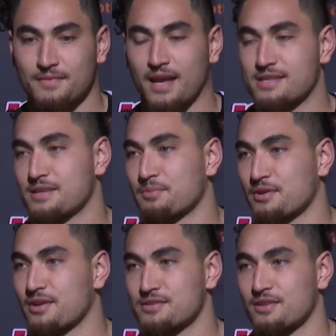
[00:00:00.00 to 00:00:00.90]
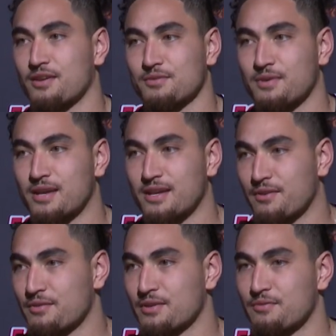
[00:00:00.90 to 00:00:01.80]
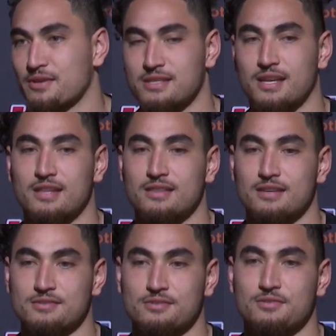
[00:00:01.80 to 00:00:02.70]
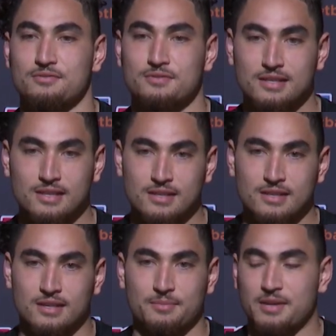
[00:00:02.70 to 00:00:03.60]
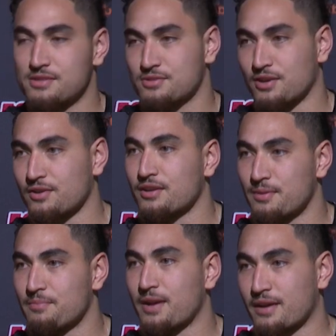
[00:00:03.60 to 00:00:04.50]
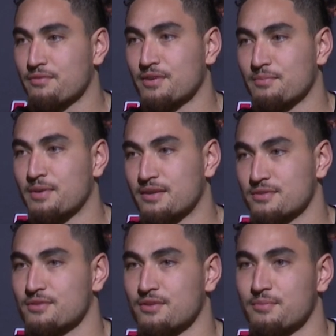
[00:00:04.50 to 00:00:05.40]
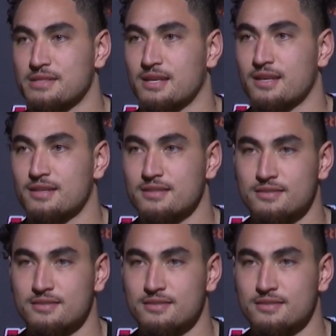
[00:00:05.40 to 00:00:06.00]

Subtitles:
as I progress along the way, not really rushing anything. So I'm getting stronger, getting back, feeling better. So I'm excited.